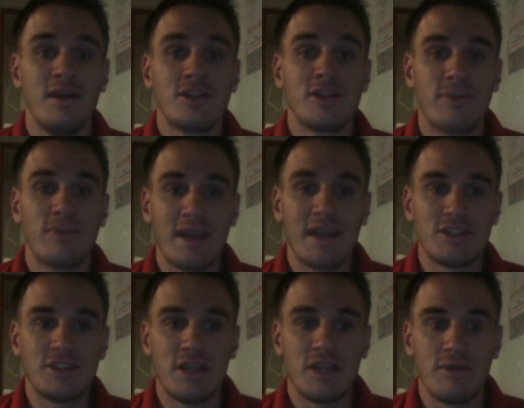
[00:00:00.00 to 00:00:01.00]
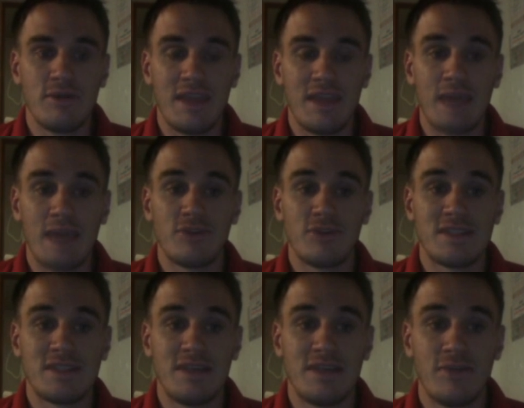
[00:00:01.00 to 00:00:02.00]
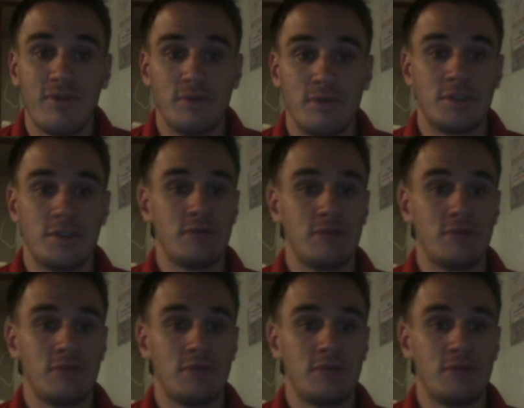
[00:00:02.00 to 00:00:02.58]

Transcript: So back in January, they captured the city of Fallujah,